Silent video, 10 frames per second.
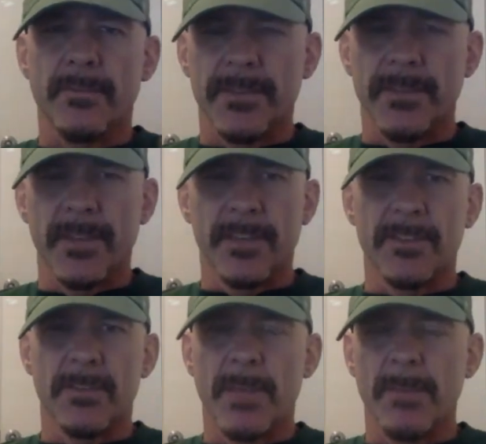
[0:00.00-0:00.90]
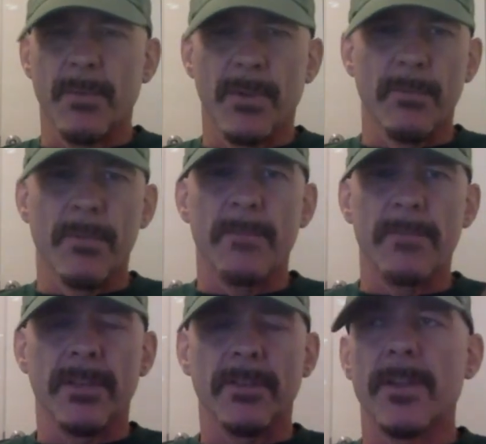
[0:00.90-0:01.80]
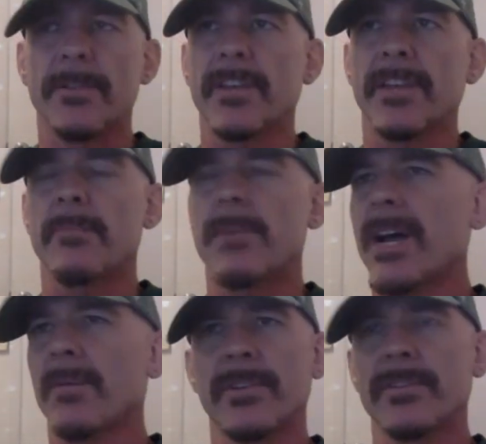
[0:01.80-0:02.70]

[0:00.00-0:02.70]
fits it into maybe what it might be alongside the Bible.